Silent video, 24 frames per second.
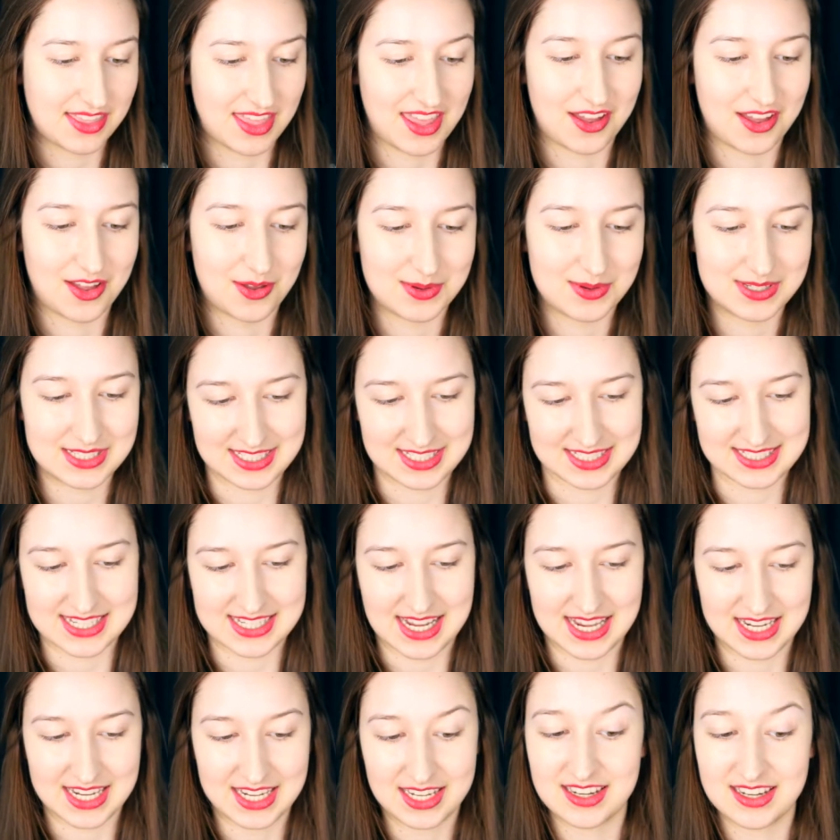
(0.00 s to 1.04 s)
They always
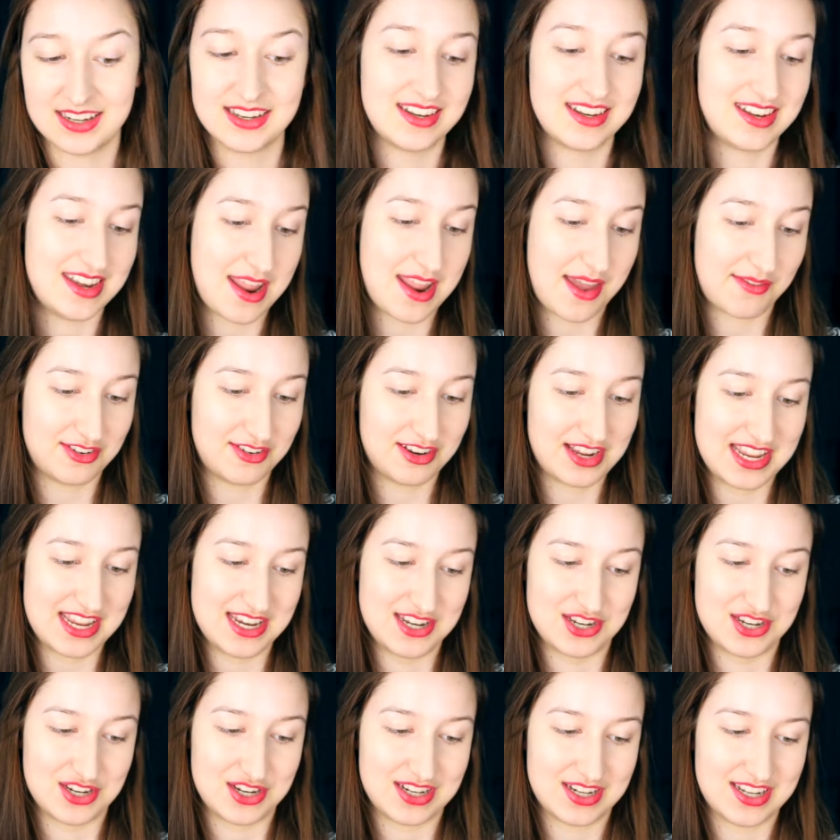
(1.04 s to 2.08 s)
excited, never
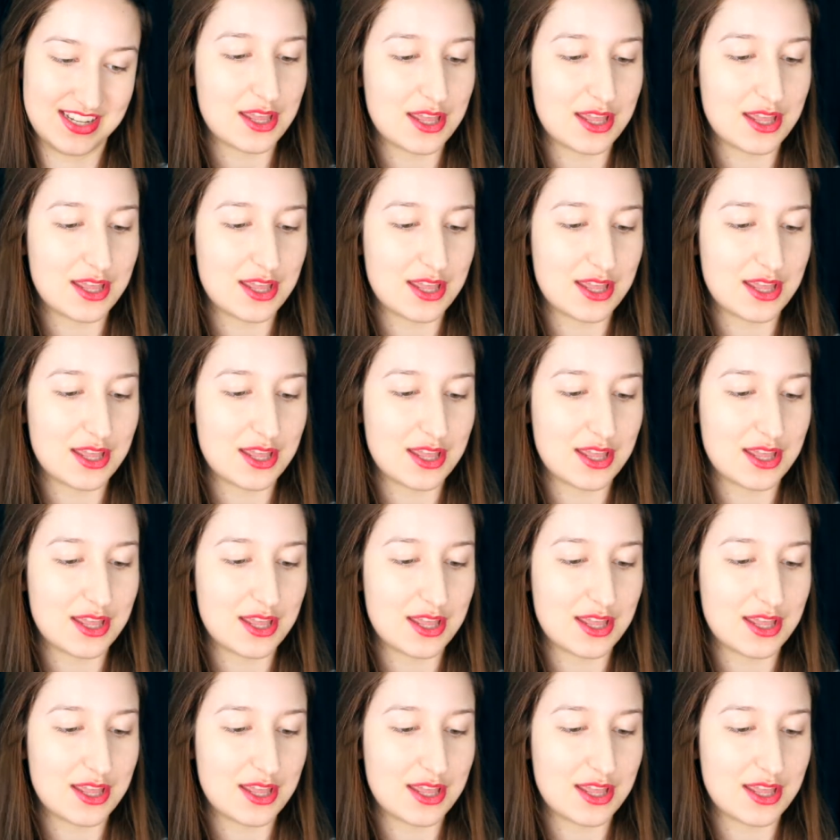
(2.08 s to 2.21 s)
hindered.